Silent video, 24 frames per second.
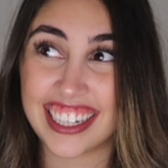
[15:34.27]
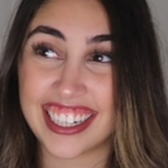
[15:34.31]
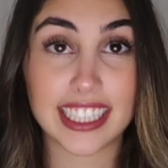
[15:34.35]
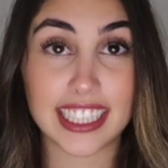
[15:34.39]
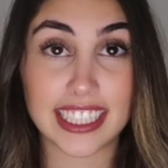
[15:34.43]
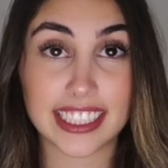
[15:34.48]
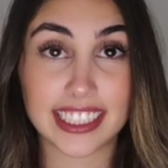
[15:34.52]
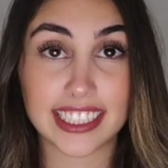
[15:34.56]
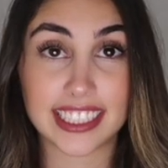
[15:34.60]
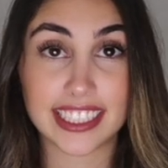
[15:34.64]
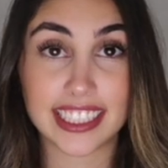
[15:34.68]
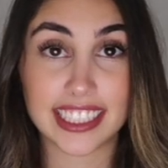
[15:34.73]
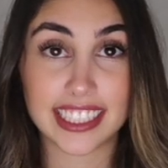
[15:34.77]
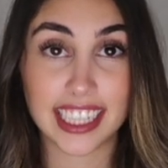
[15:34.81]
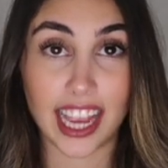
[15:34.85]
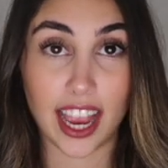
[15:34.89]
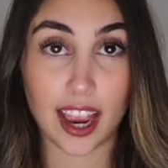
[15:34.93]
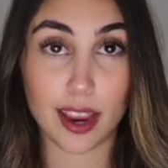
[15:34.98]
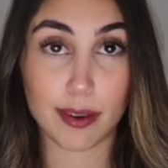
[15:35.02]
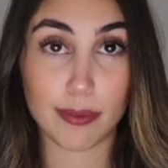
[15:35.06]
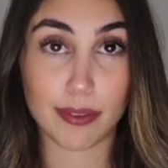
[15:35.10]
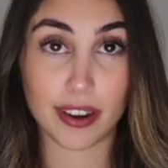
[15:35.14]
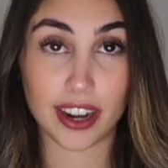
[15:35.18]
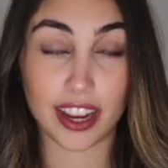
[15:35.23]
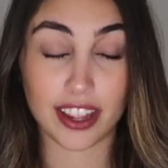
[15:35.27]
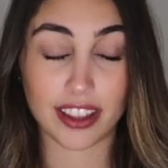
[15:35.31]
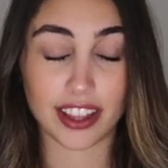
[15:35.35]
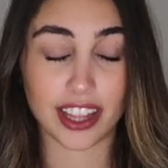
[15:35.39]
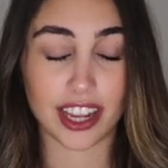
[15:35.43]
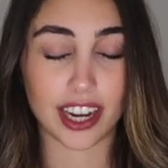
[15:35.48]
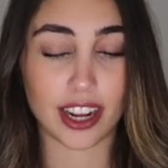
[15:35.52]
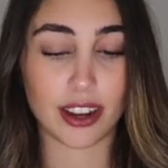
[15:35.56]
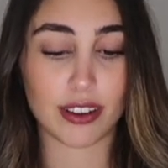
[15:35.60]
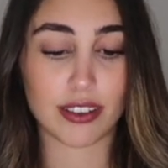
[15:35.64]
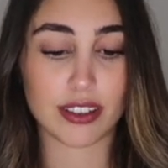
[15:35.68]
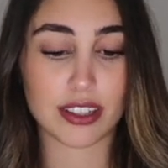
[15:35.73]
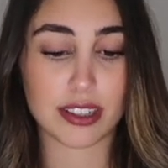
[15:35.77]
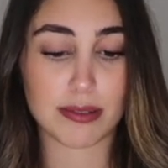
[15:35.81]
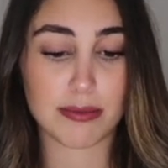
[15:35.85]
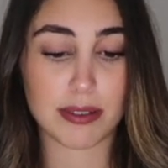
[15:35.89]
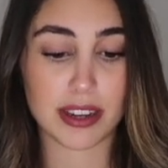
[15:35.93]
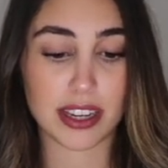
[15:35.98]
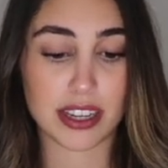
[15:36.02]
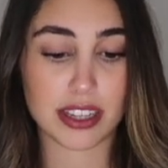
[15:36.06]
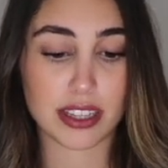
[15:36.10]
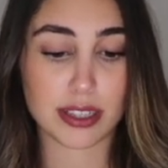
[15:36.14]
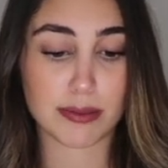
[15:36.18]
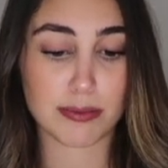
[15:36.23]
This is the time when I thought I was
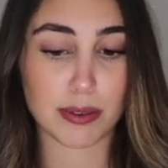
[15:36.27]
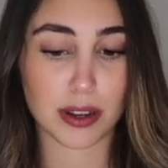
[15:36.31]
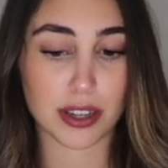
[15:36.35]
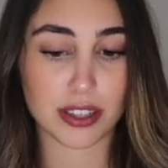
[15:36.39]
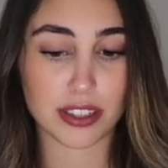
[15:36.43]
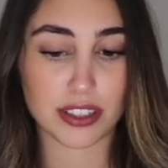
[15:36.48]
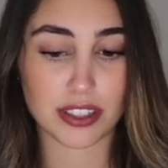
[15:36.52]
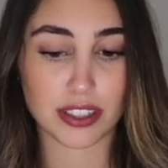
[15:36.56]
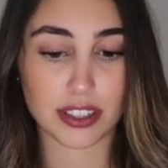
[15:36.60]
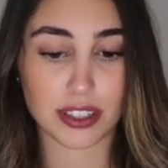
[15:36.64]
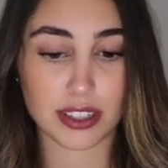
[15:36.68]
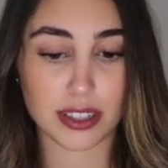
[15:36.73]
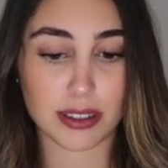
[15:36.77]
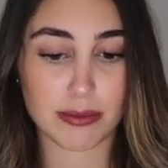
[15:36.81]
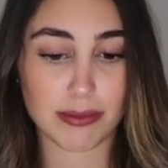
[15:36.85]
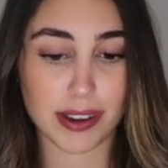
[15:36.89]
being sponsored